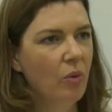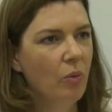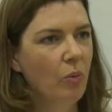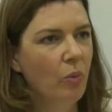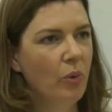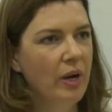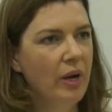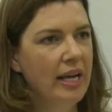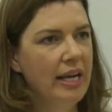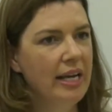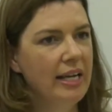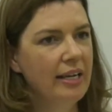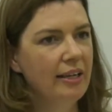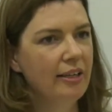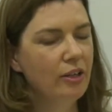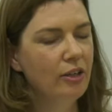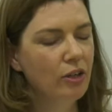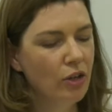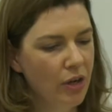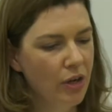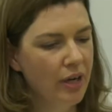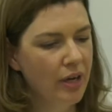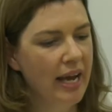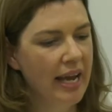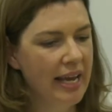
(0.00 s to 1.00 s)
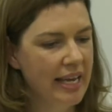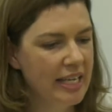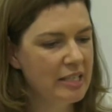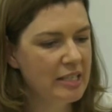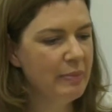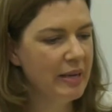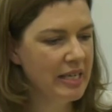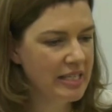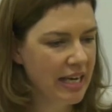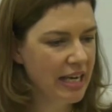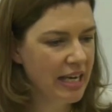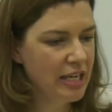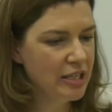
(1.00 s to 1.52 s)
We learn
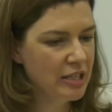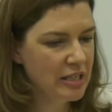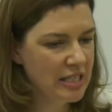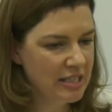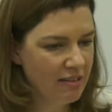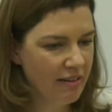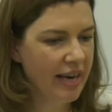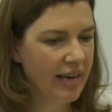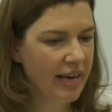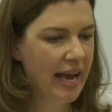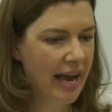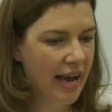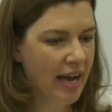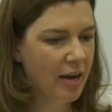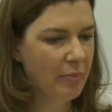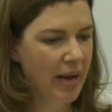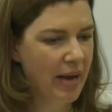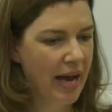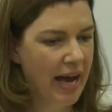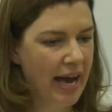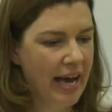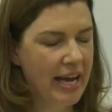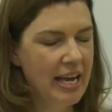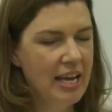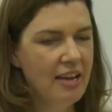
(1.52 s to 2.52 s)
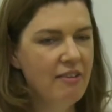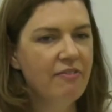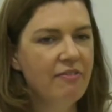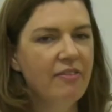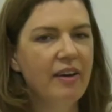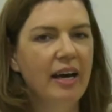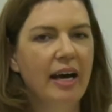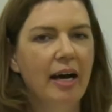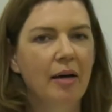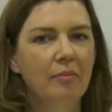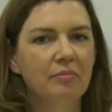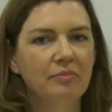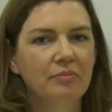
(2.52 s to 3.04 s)
expectations around how to behave,
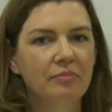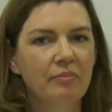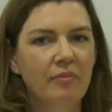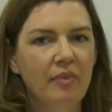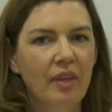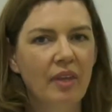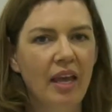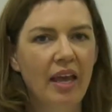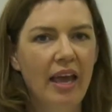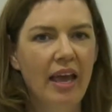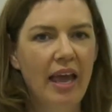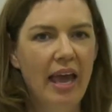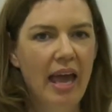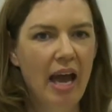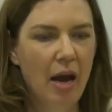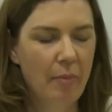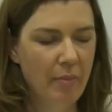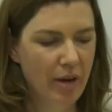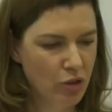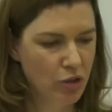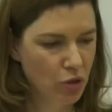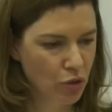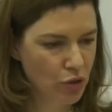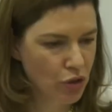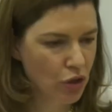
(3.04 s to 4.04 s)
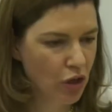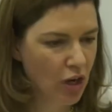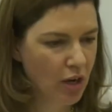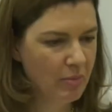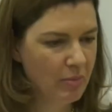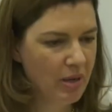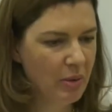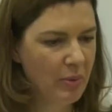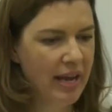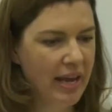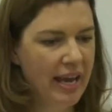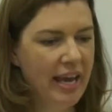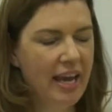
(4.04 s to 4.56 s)
how much
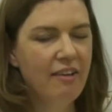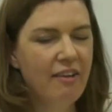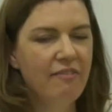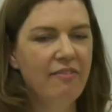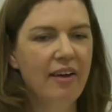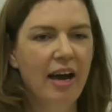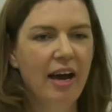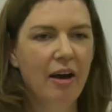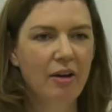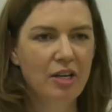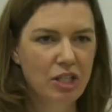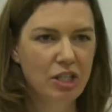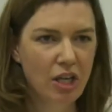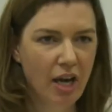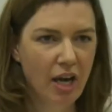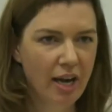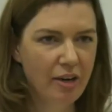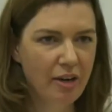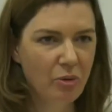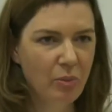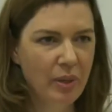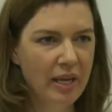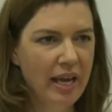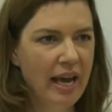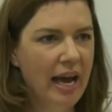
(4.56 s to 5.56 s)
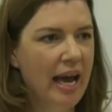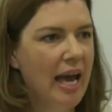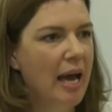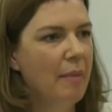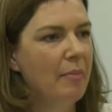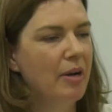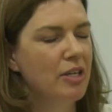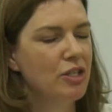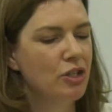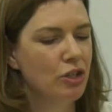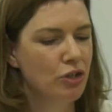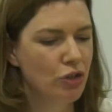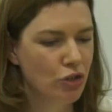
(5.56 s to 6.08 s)
autonomy we have, how entitled we are, how
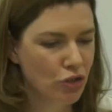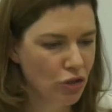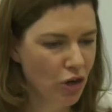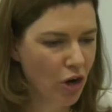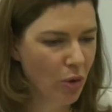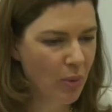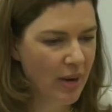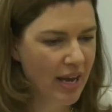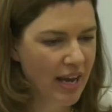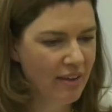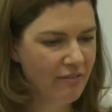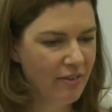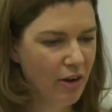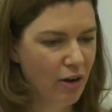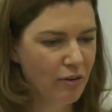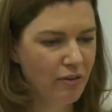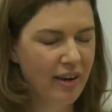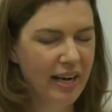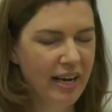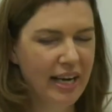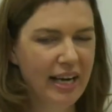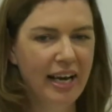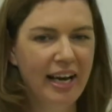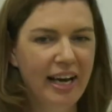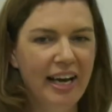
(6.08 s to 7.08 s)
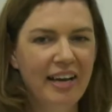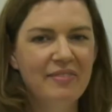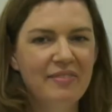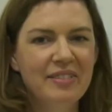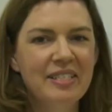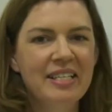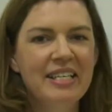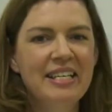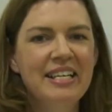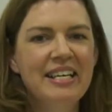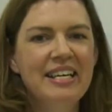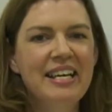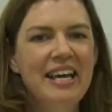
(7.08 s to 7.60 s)
much control we have over our lives
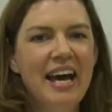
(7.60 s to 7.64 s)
